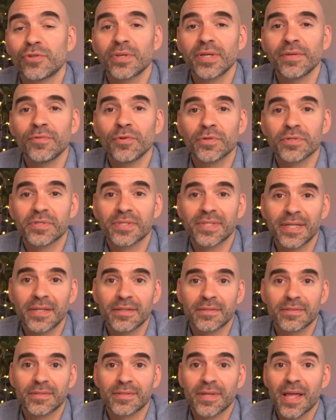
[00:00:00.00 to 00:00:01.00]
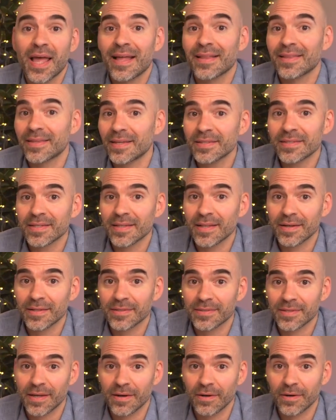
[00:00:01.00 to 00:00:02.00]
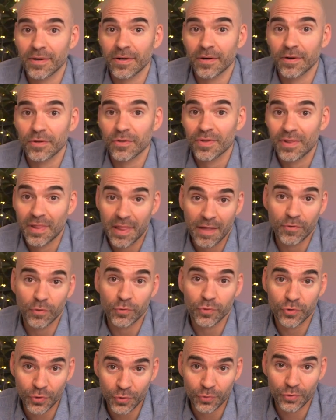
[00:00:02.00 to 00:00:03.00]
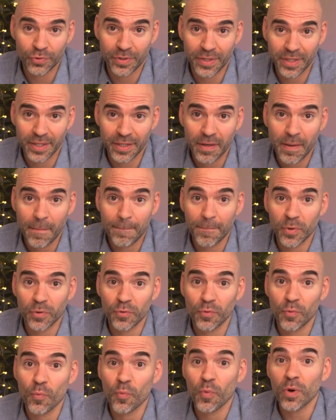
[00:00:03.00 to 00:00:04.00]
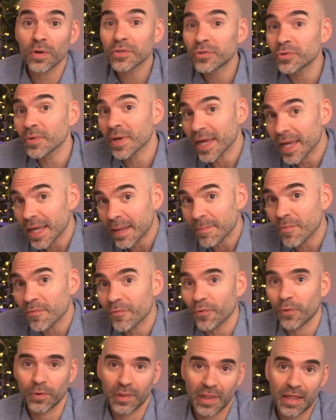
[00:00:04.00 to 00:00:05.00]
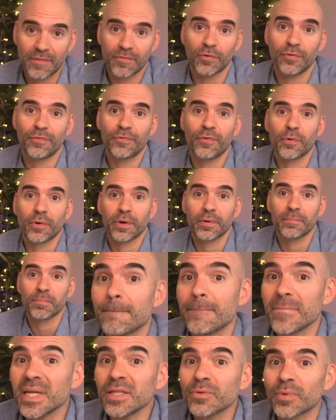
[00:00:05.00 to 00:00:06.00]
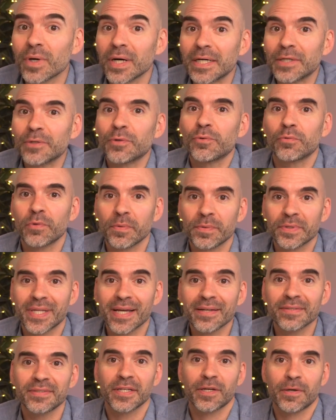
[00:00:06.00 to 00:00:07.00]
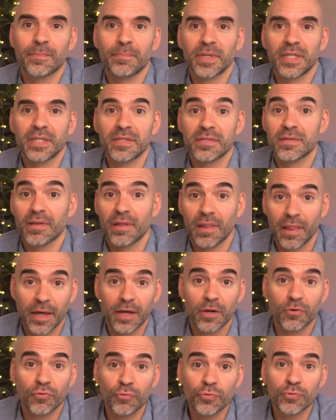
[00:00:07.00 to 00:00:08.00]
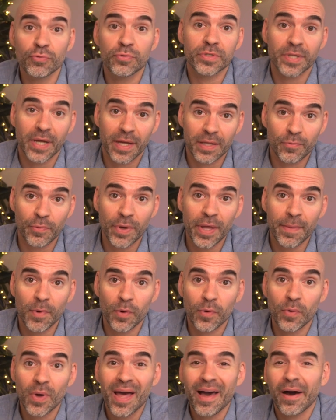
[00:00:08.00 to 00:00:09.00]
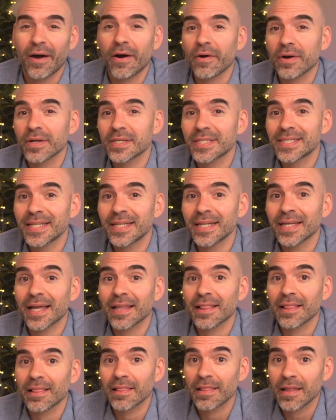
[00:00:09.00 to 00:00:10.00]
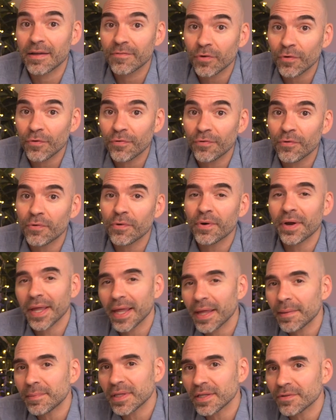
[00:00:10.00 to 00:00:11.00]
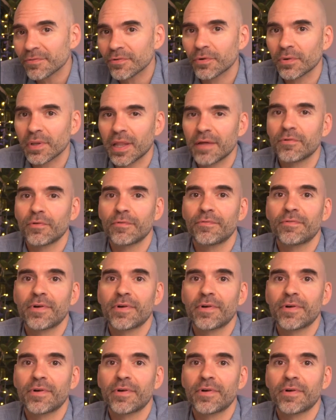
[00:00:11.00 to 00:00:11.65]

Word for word: To give you a sense, Teslas are level 2 today, but want to aim for level 4. Meanwhile, robotaxi companies like Cruise and Waymo are sitting at level 4 aiming for level